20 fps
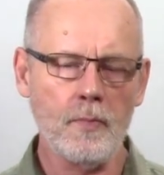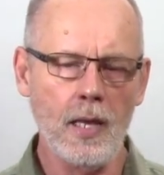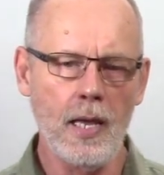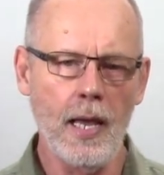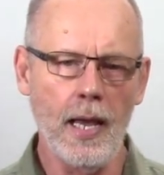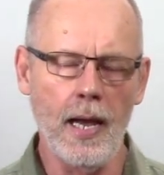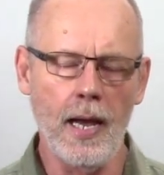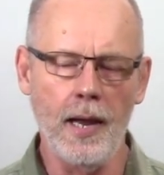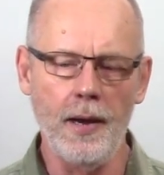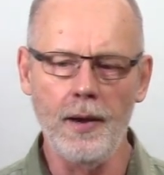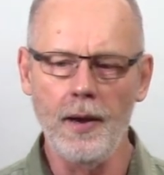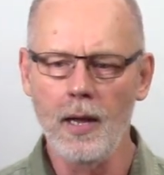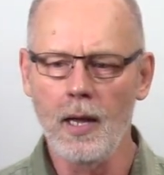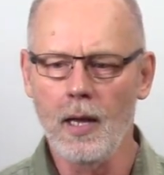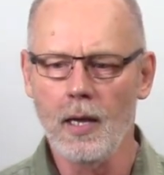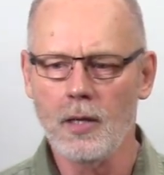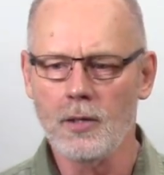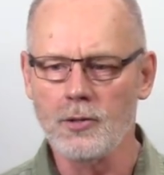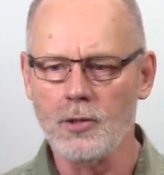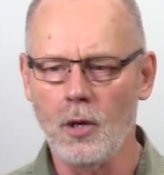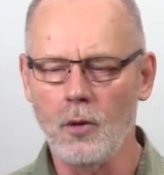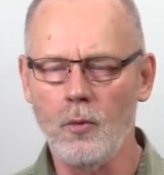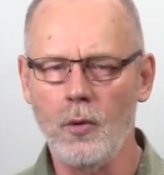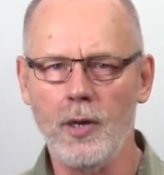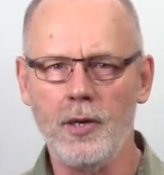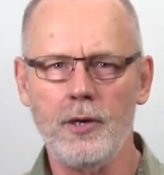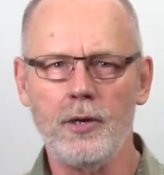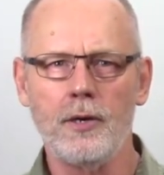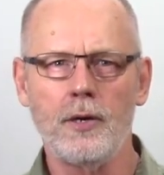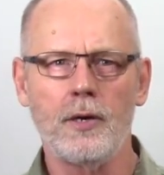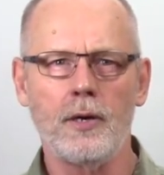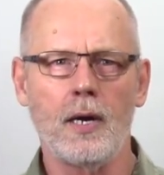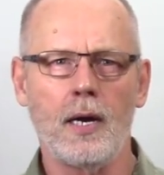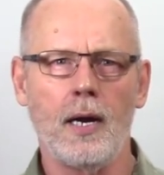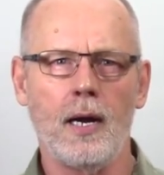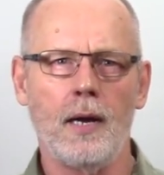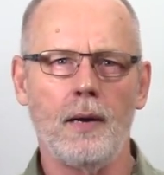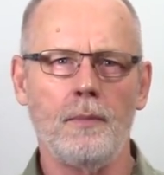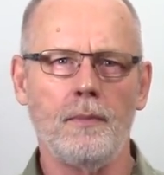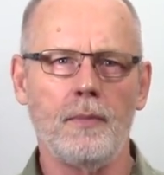And so when you're
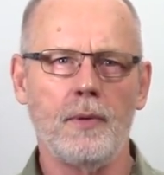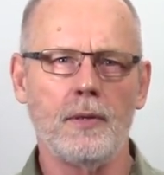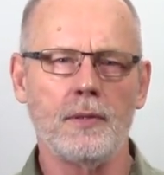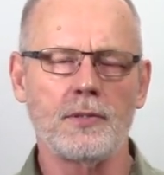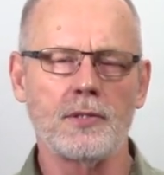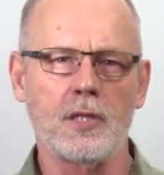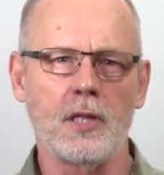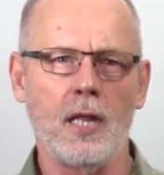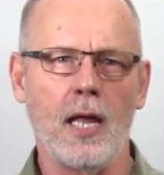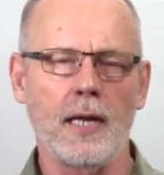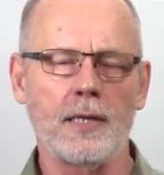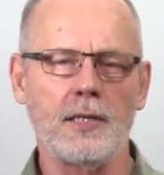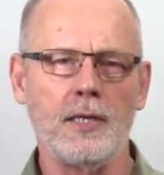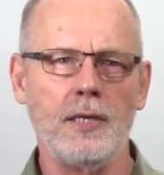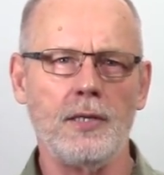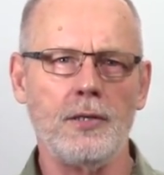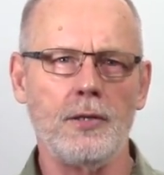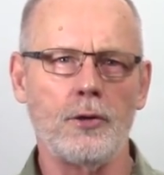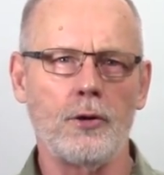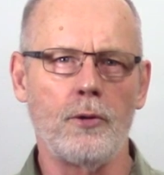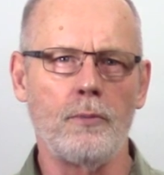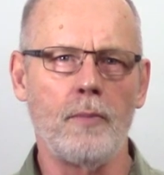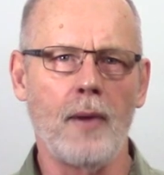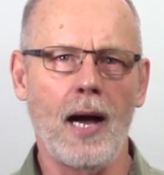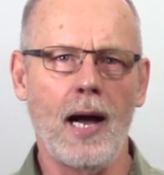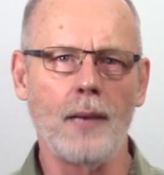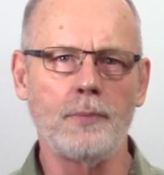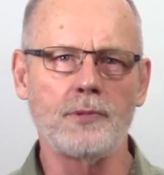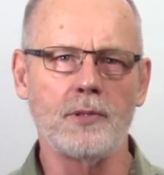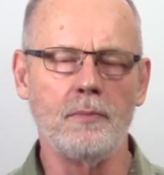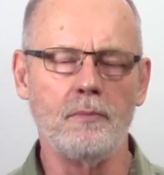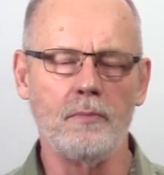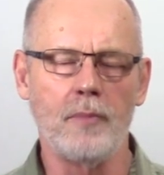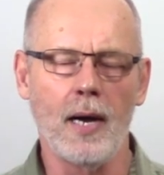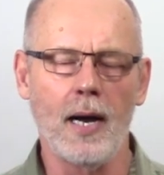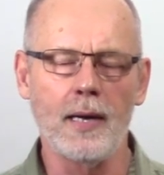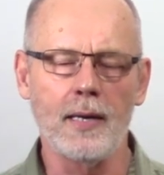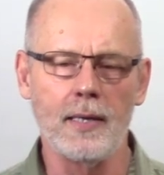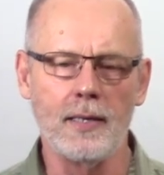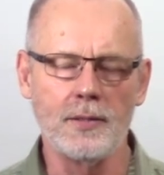uh, selecting your mops and
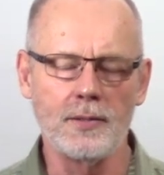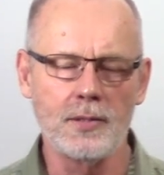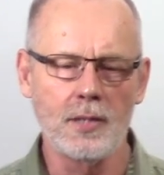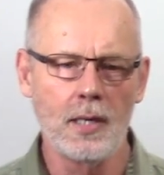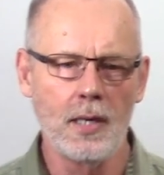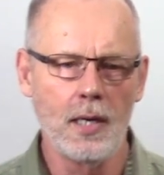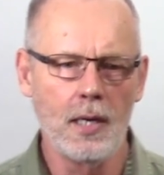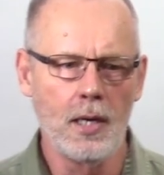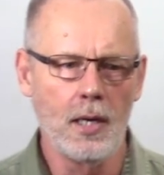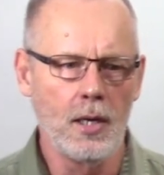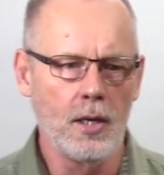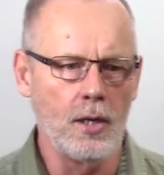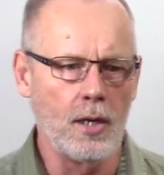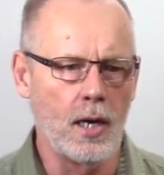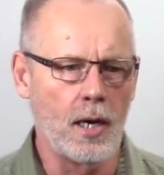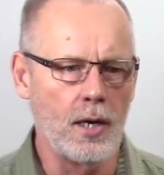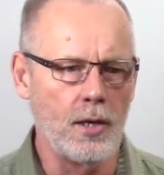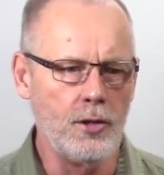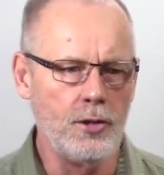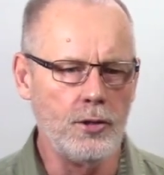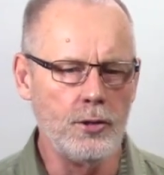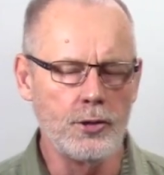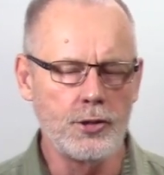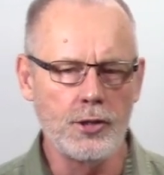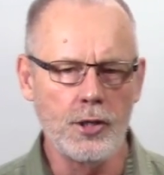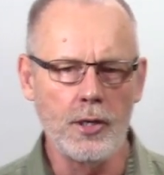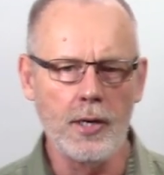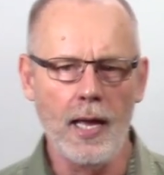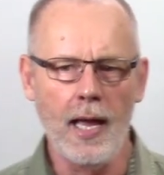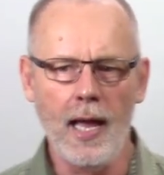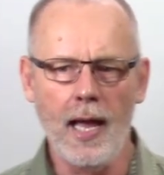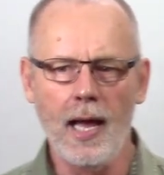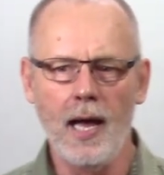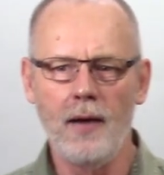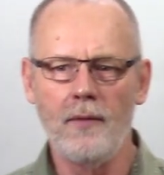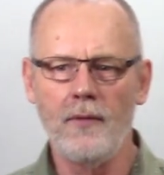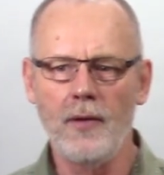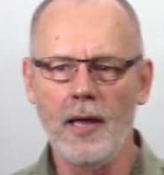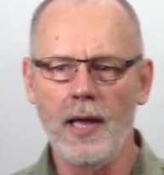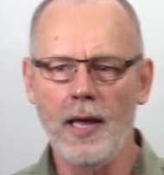buckets, uh, you should
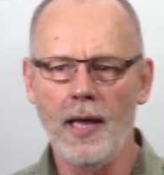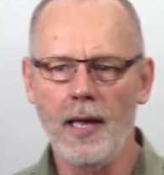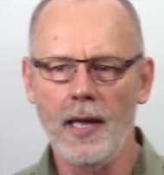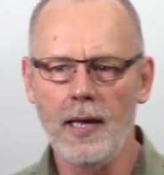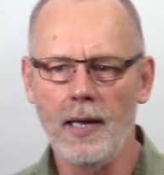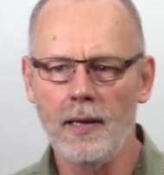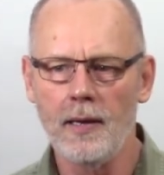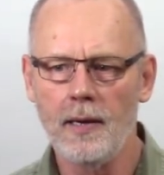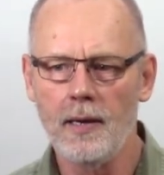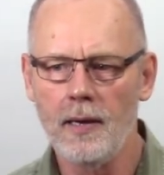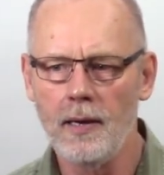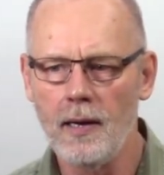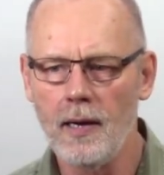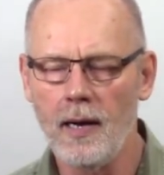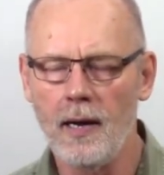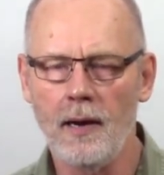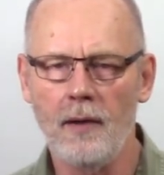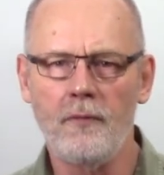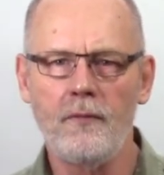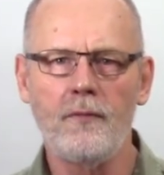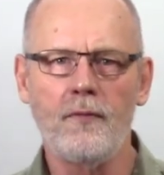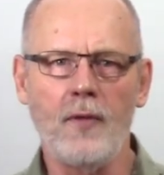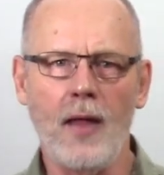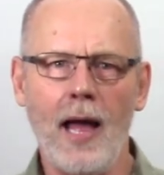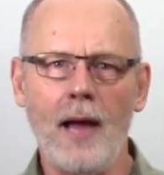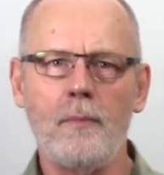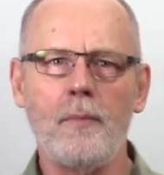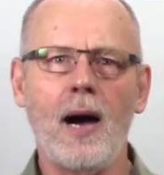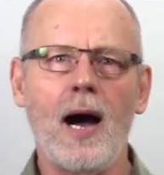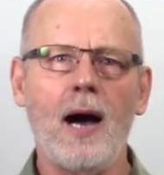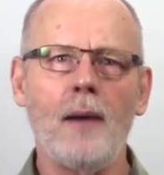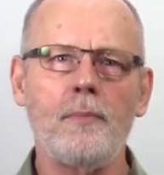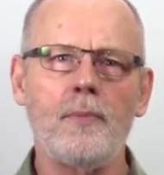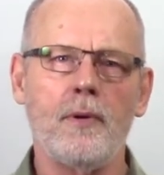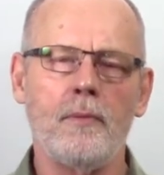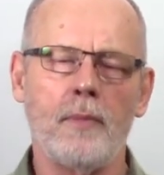have a uh, flat mop, a